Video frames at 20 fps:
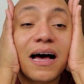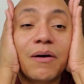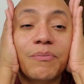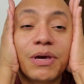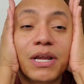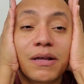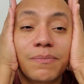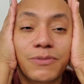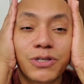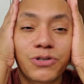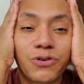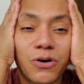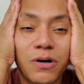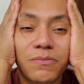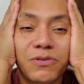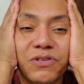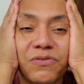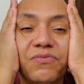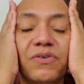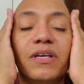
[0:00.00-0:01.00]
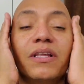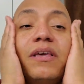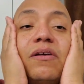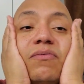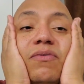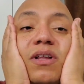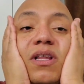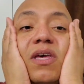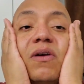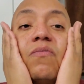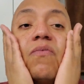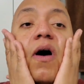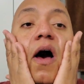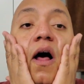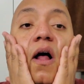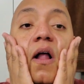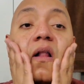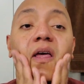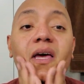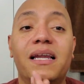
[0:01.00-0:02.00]
It absorbs really, really
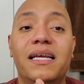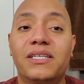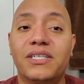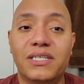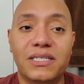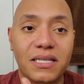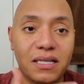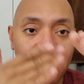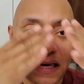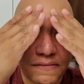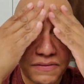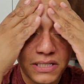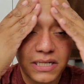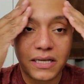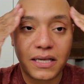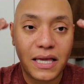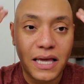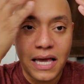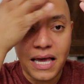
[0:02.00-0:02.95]
well, and it just leaves,